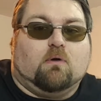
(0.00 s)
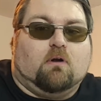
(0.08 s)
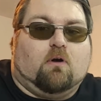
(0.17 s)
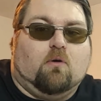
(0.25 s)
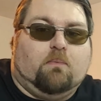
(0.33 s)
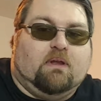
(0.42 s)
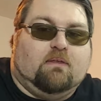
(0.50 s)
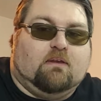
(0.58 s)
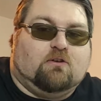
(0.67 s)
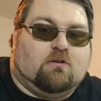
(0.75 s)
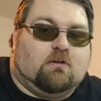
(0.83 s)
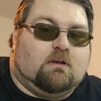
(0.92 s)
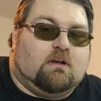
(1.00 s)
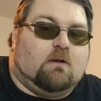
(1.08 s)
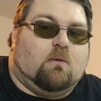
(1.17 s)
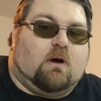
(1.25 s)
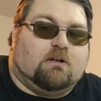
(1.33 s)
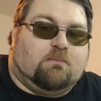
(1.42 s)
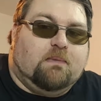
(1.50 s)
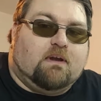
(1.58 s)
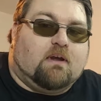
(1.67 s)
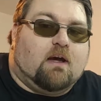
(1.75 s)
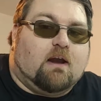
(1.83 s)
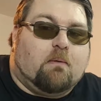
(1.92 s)
are hoping that you're going to get to watch me
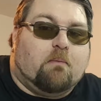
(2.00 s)
cut up